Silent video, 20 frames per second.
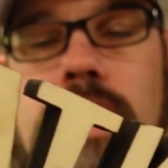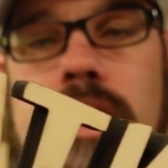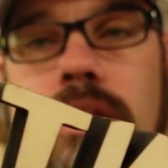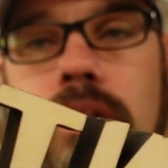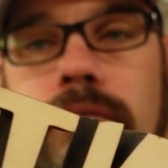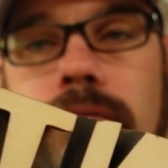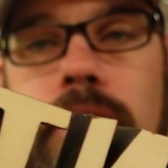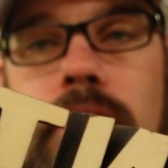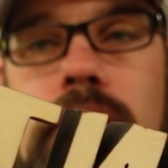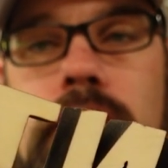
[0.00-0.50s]
side,
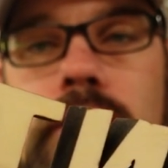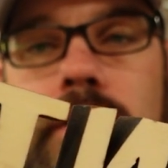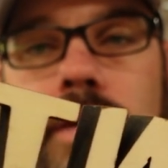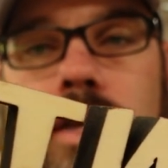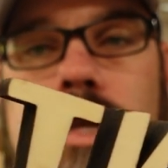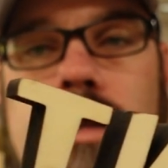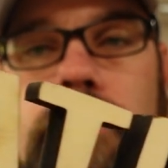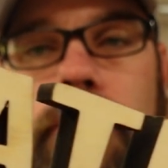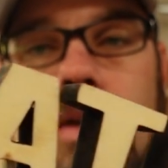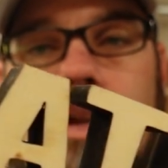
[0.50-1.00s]
they're fairly
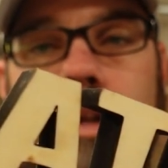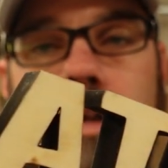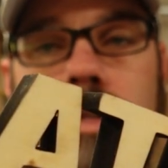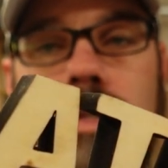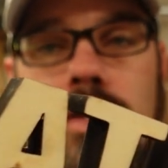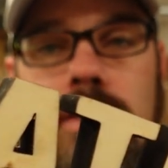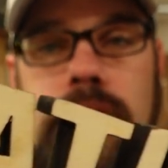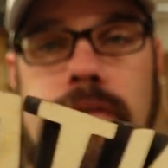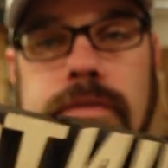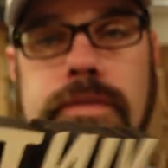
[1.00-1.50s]
clean, but
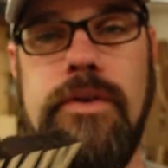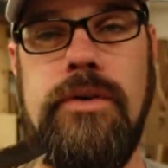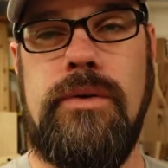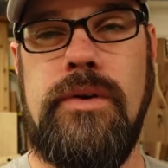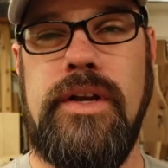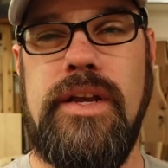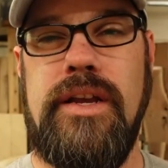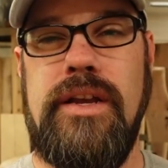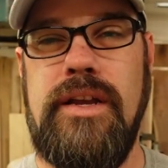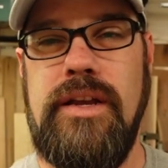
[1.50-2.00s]
just a
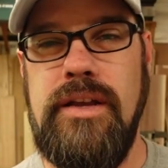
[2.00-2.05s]
few